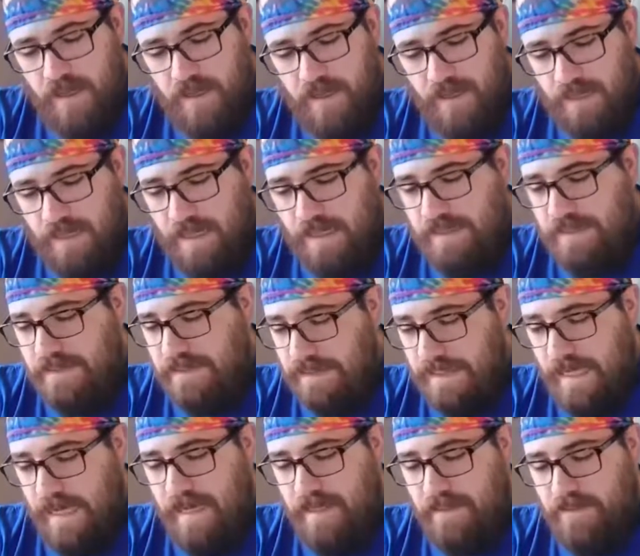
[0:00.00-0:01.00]
and a lot of
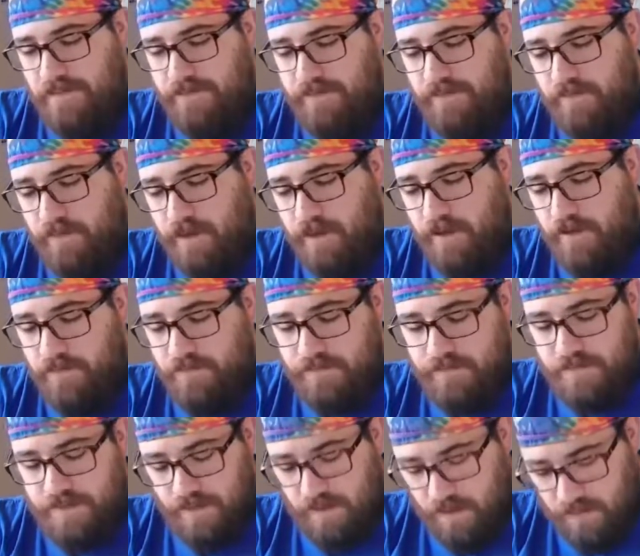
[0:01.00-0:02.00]
stats for
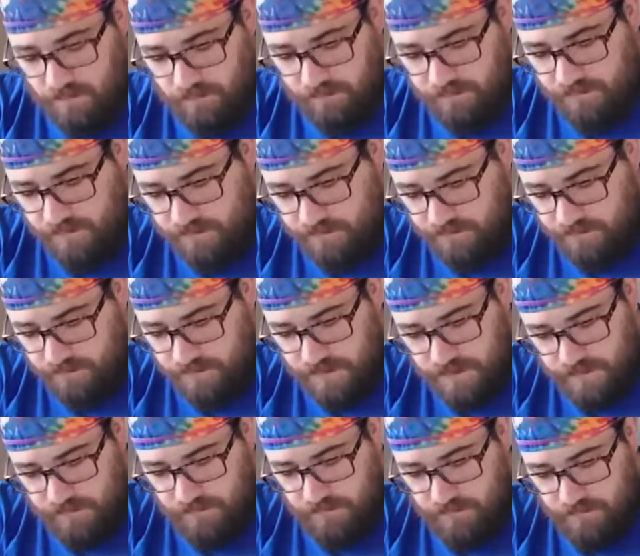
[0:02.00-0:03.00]
Mahomes and all of his
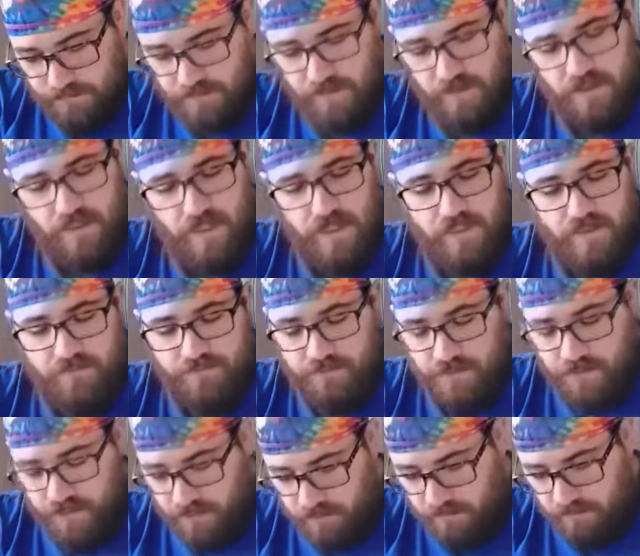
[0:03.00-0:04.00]
receivers, a lot
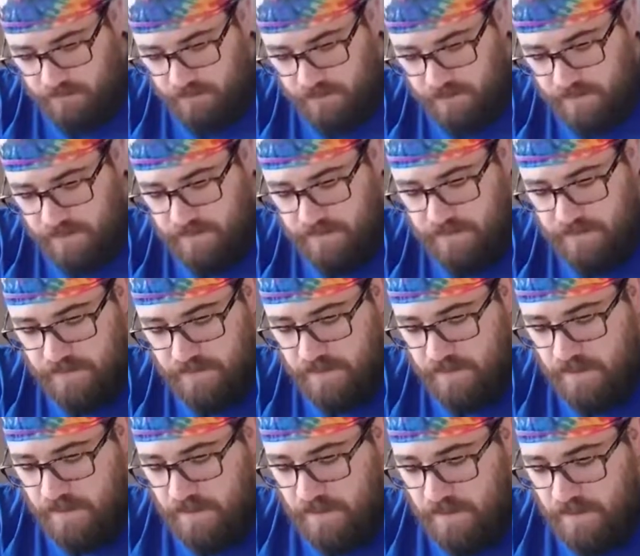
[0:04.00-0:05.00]
of chunk plays.